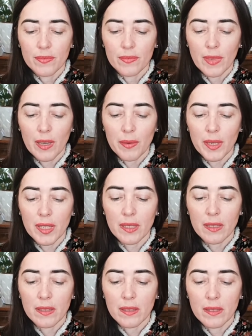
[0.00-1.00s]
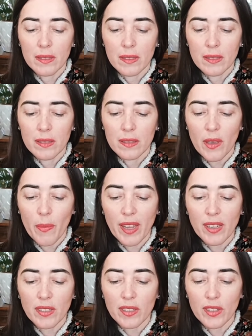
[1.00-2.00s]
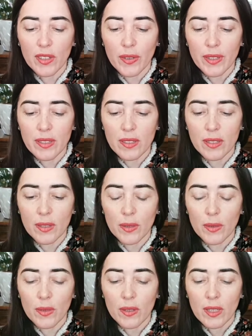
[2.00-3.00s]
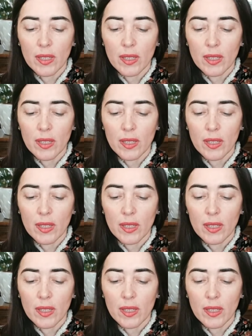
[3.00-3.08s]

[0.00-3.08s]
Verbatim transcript: Maybe imagine you're going to